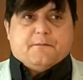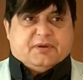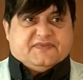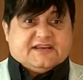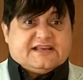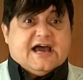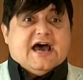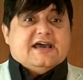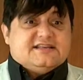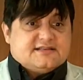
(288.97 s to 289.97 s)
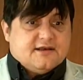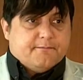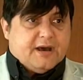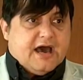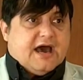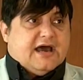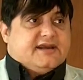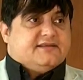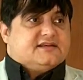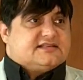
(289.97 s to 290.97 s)
But the guys
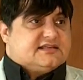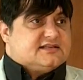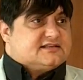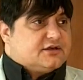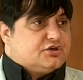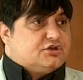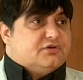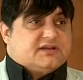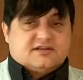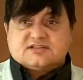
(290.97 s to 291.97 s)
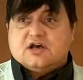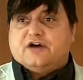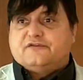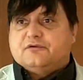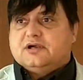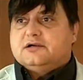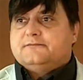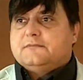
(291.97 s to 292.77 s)
behind the scenes that are doing the software